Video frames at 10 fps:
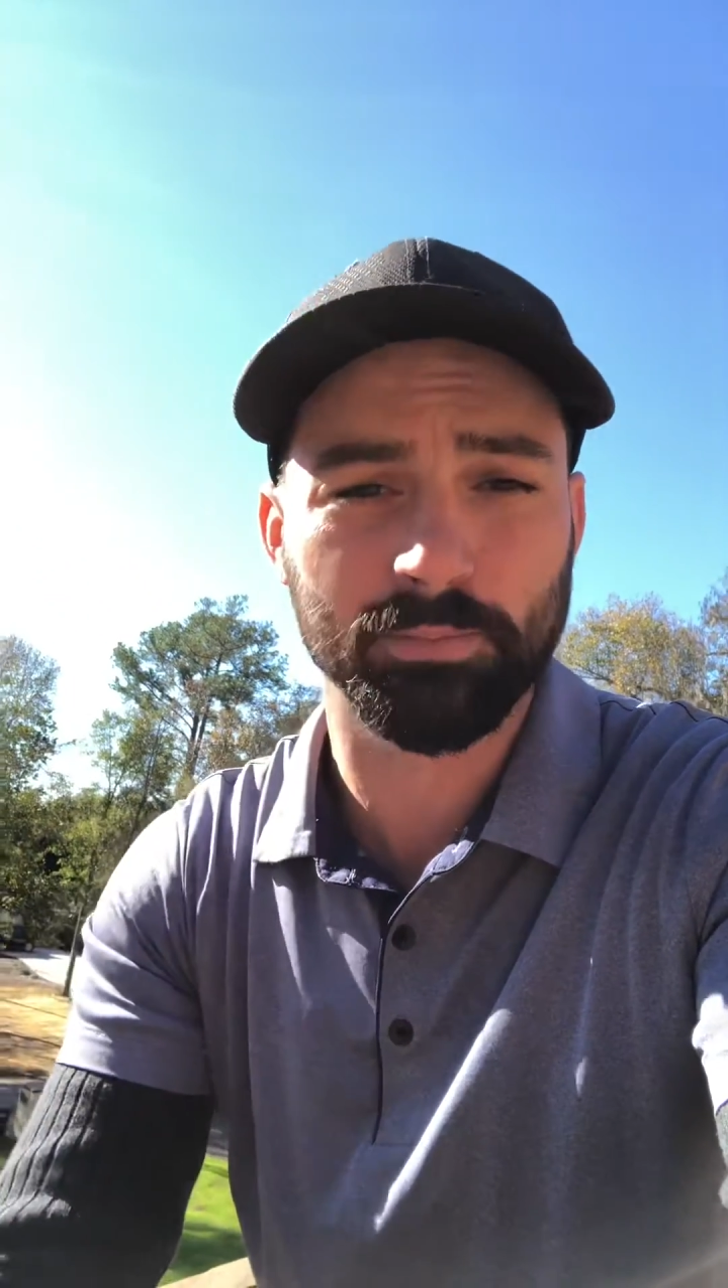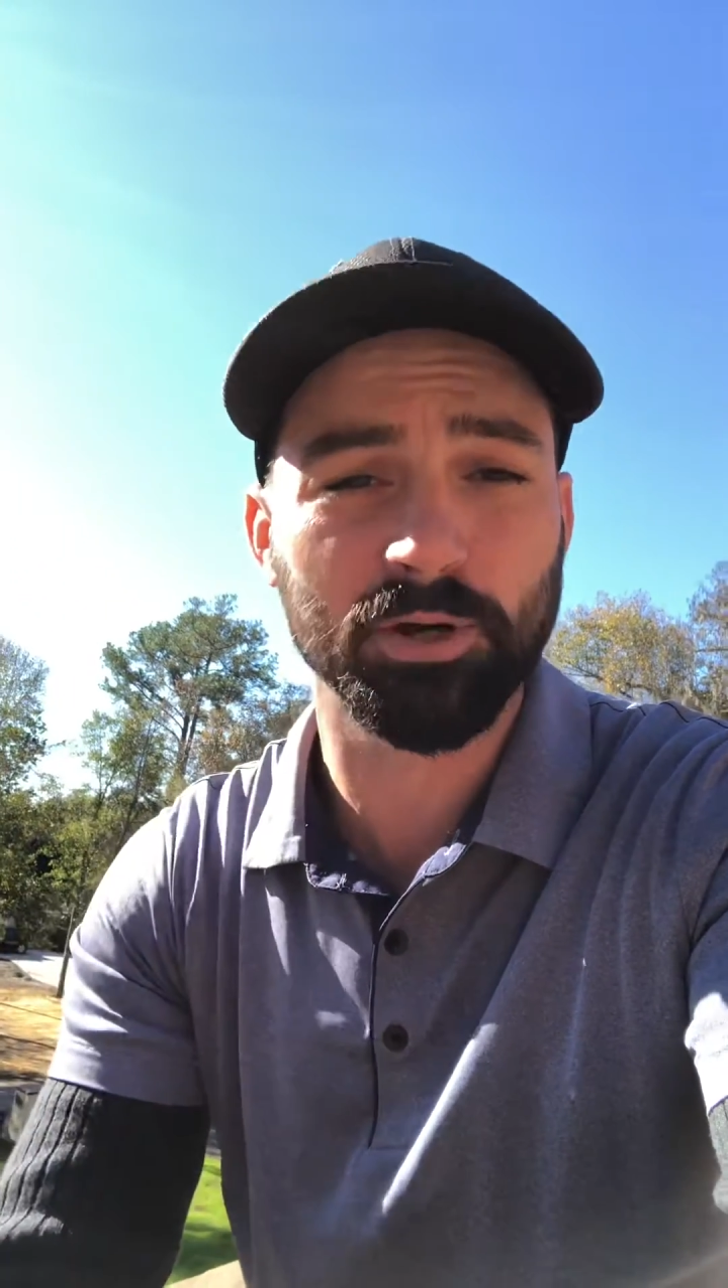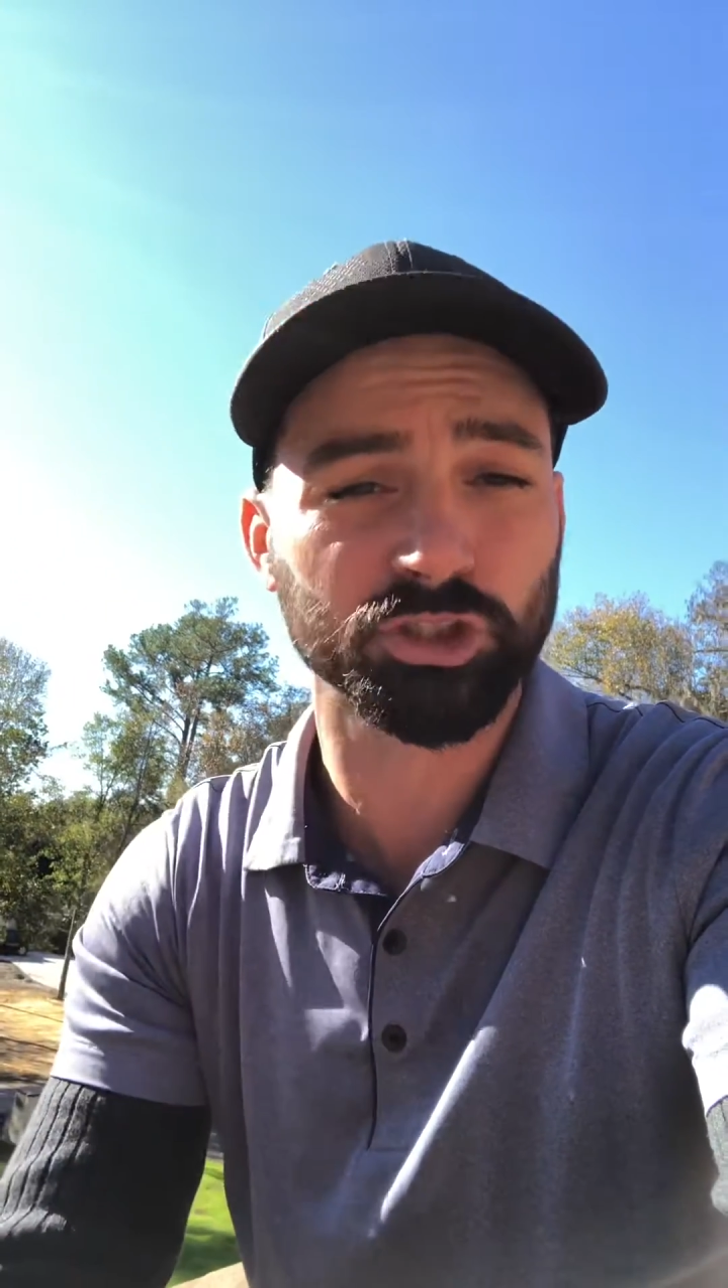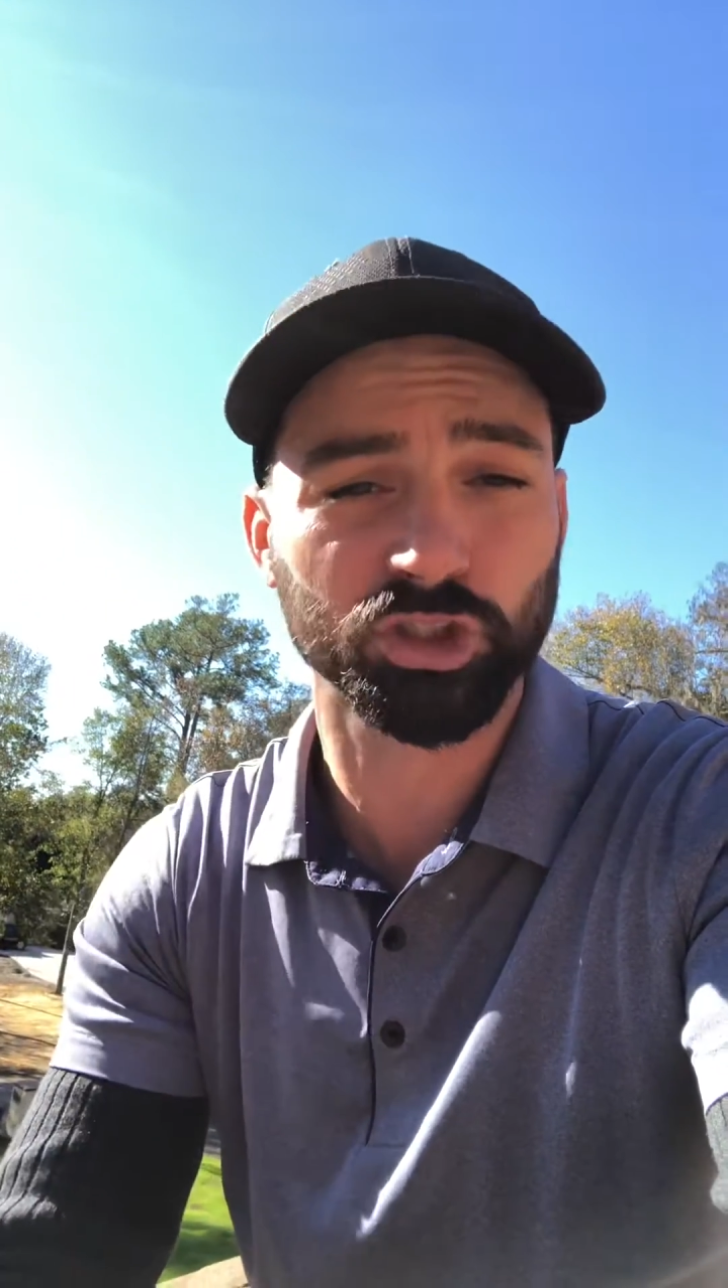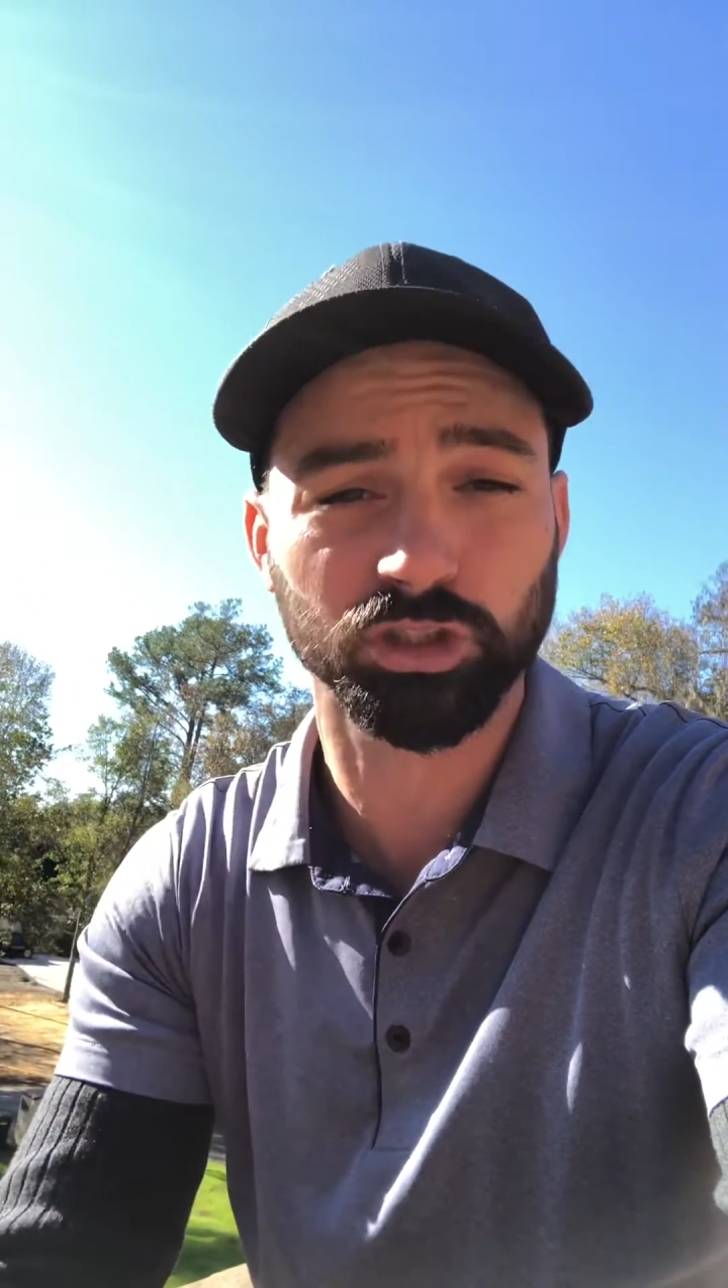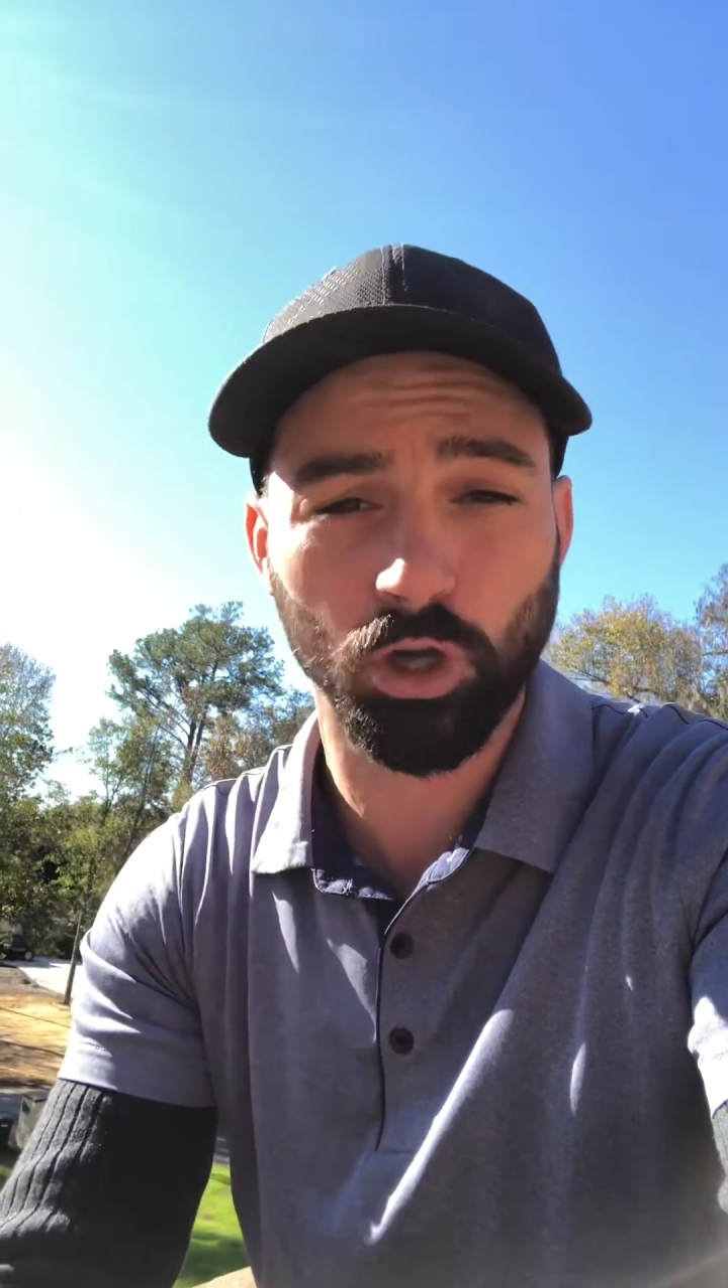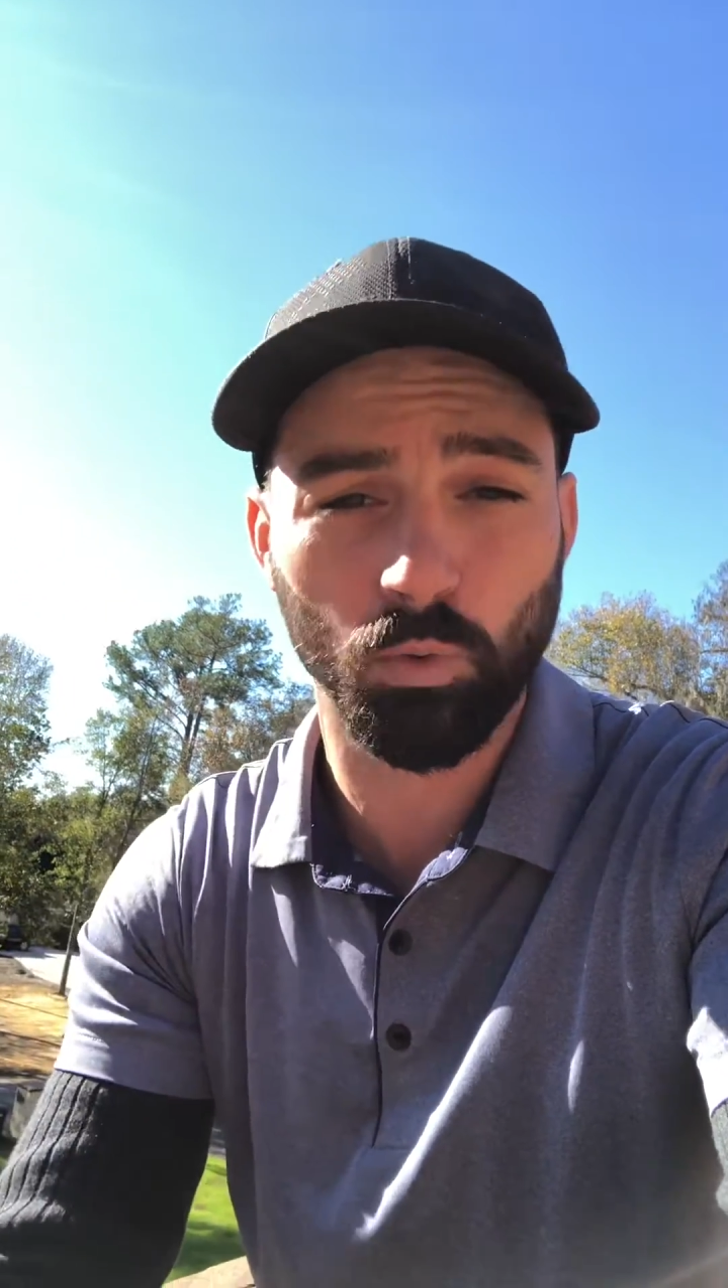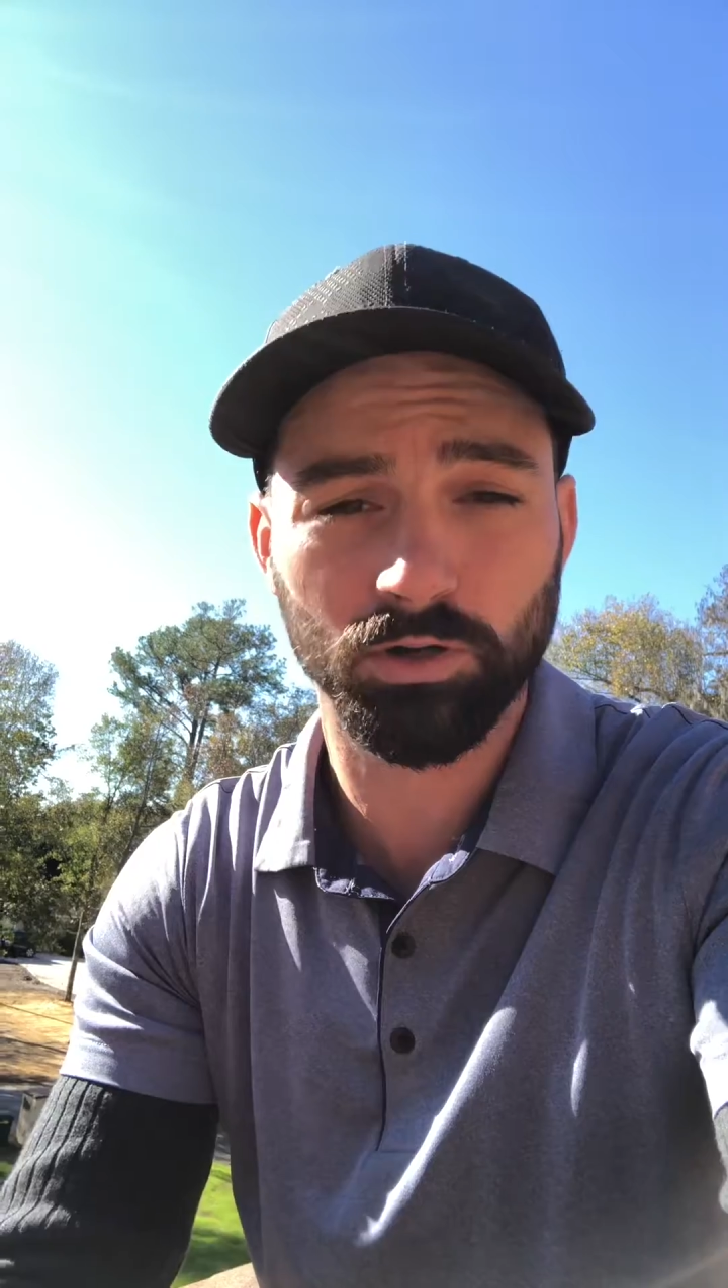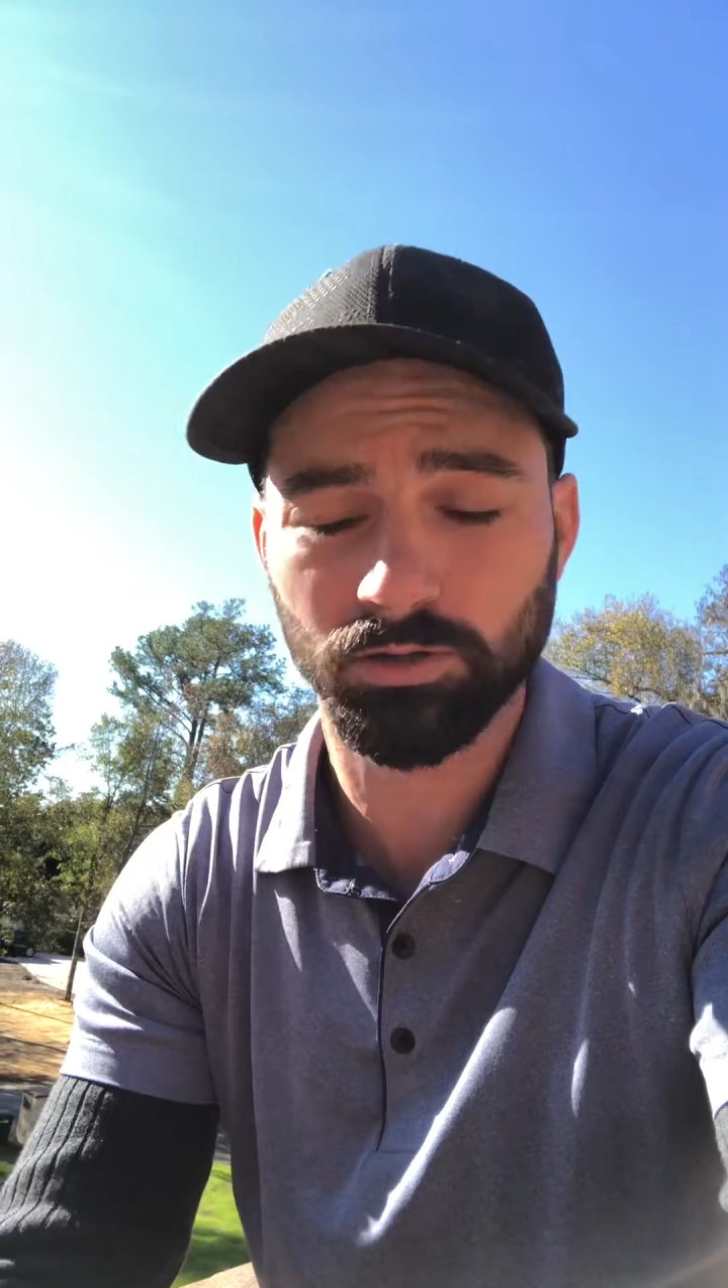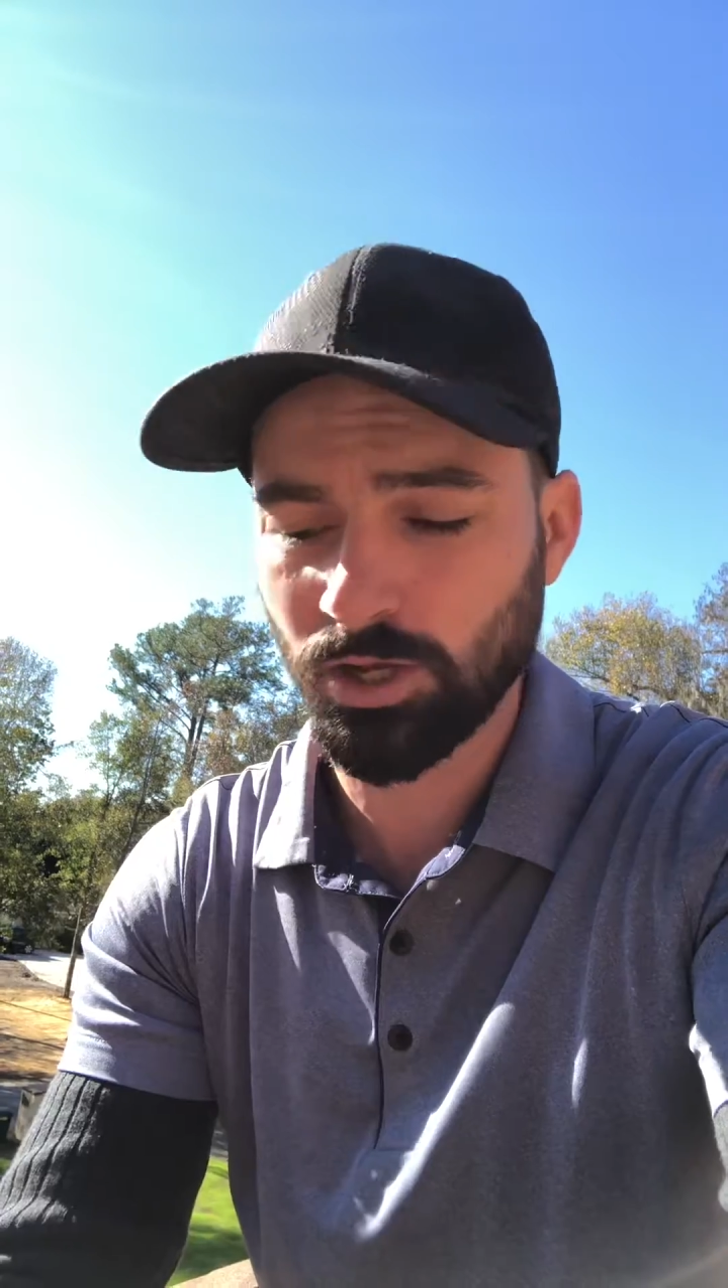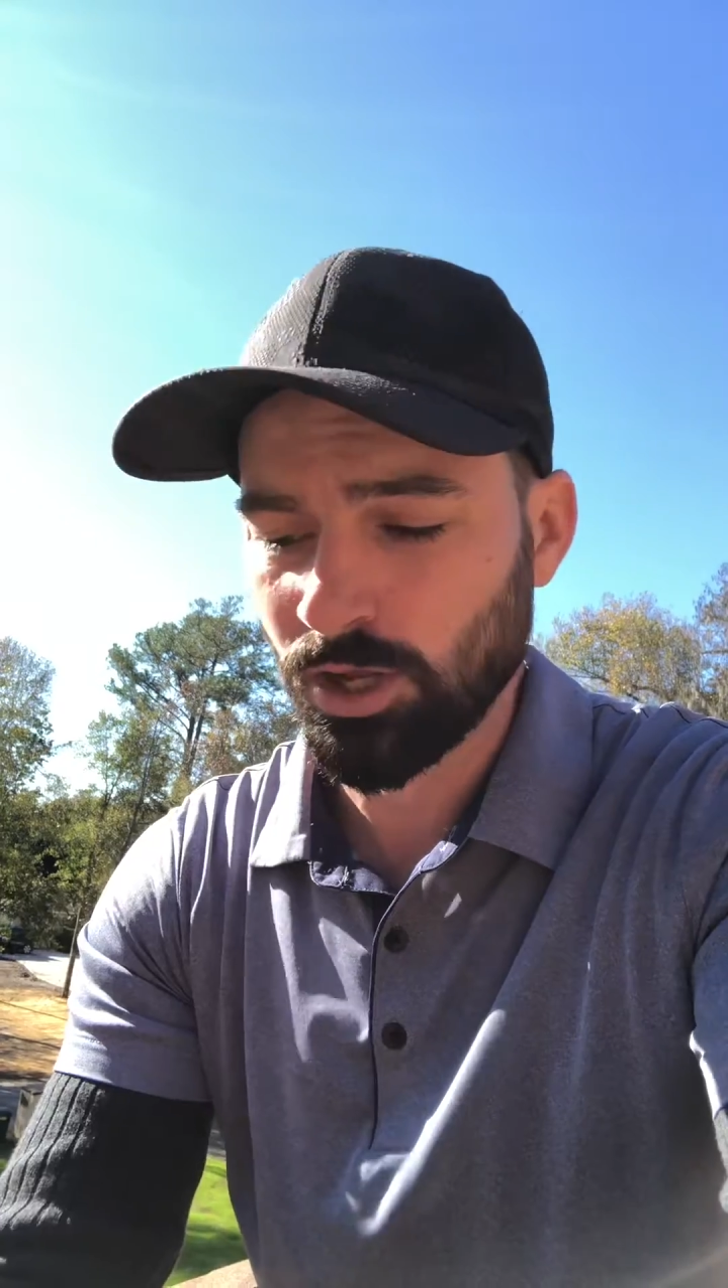much slower.